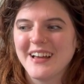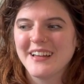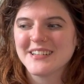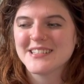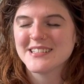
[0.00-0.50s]

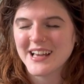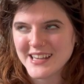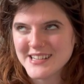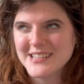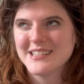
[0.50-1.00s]

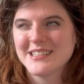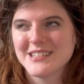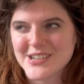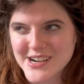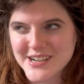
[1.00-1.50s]
decided to
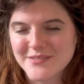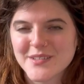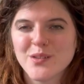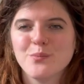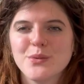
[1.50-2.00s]
start
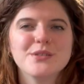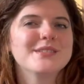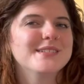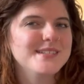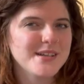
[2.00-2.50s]
with the
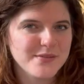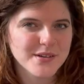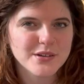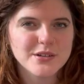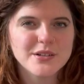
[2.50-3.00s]
most
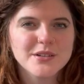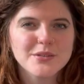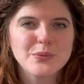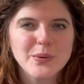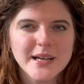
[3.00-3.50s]

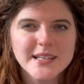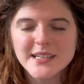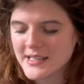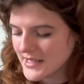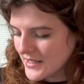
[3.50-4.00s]
difficult one,